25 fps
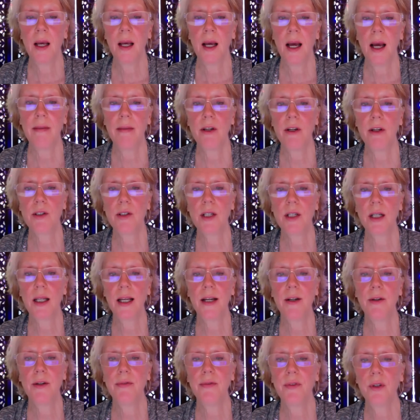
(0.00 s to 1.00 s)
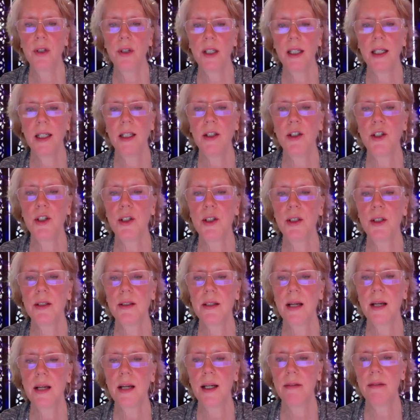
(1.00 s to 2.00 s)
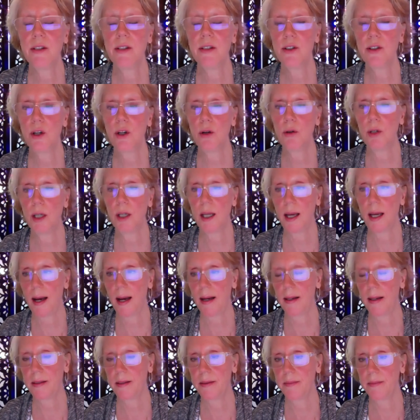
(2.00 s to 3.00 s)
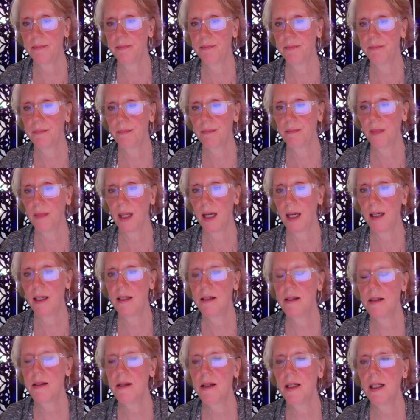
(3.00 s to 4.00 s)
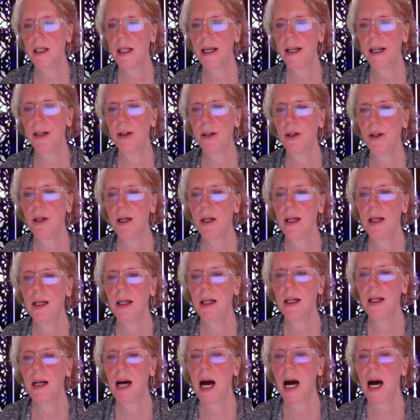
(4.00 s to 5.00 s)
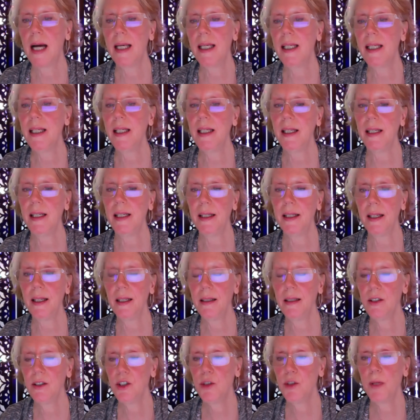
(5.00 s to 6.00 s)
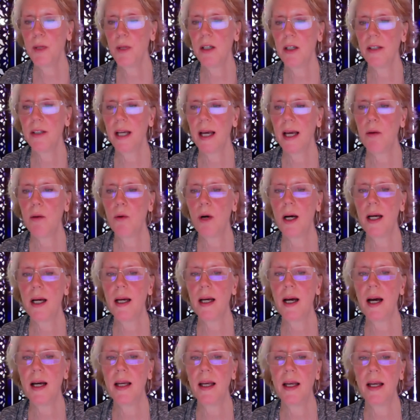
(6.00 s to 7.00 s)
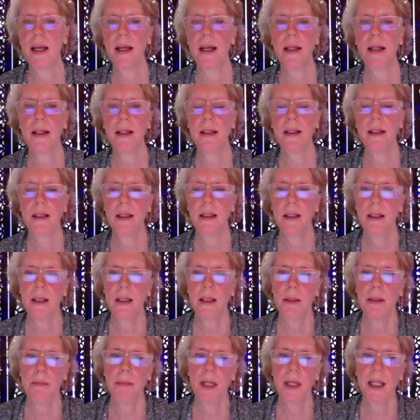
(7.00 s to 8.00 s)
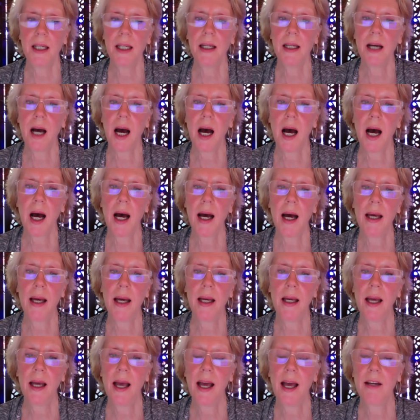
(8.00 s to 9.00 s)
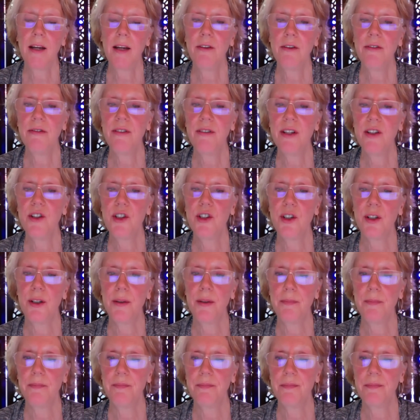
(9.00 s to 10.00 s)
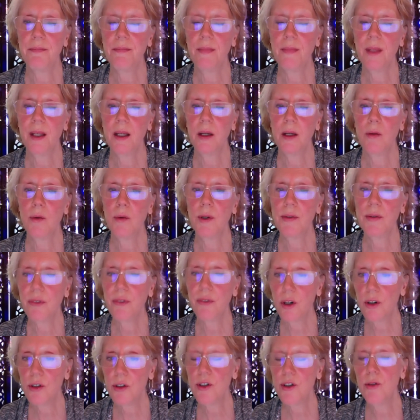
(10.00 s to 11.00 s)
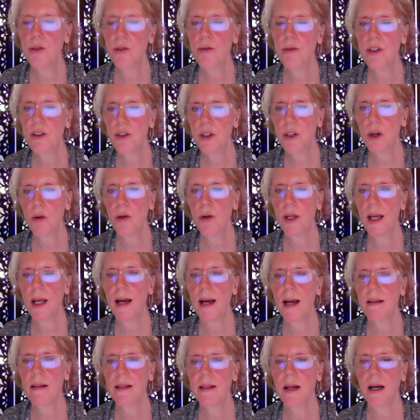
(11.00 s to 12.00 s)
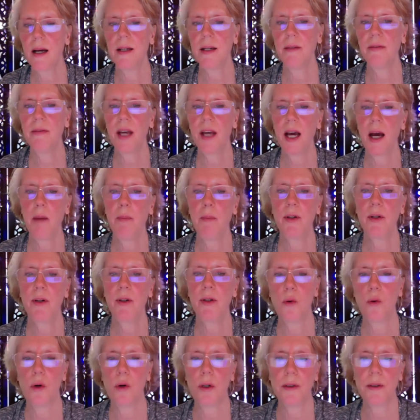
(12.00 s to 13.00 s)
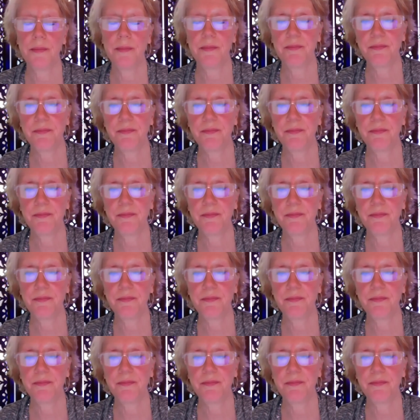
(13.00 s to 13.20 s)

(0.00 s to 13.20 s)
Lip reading: And there's a letter for each sign of the zodiac. And it's the letter Ayin, spelled A-Y-I-N, meaning eye and vision, refers to the zodiac sign of Capricorn.